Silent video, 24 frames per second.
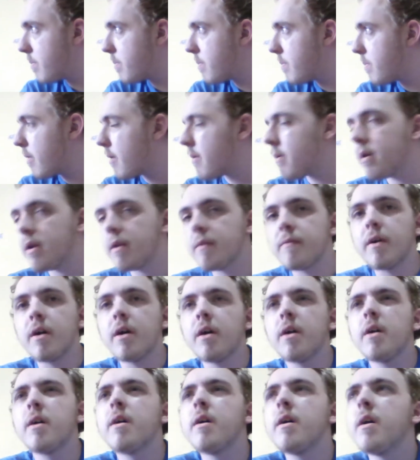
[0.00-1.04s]
but whatever.
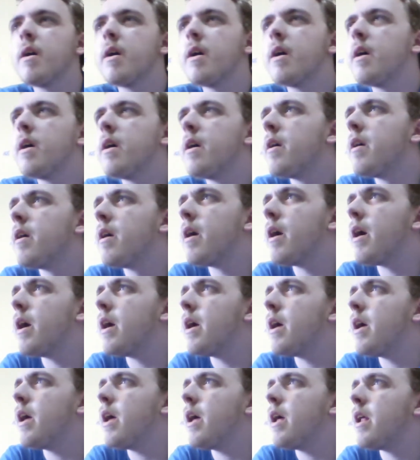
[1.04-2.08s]

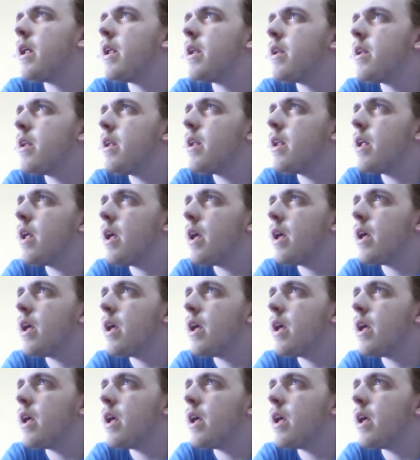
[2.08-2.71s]
And uh, and,